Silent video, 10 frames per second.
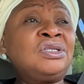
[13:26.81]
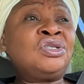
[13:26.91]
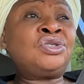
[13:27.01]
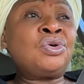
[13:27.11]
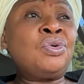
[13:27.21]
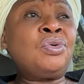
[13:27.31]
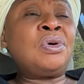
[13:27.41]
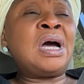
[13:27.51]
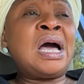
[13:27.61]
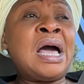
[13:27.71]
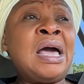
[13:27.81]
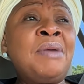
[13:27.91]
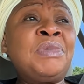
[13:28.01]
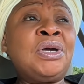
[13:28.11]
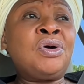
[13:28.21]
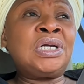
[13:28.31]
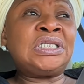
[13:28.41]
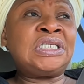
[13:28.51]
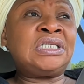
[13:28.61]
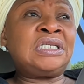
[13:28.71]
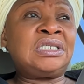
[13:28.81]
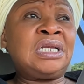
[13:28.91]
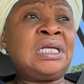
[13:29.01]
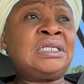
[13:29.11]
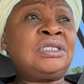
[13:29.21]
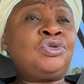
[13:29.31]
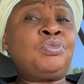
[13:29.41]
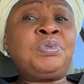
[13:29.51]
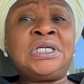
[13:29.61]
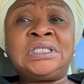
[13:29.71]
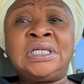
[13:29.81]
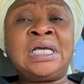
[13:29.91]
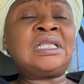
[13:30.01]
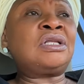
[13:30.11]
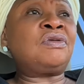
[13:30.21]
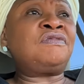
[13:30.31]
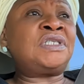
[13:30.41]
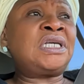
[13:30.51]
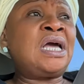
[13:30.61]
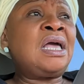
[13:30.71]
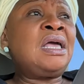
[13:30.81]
So I'm encouraging this lady to please get out of there.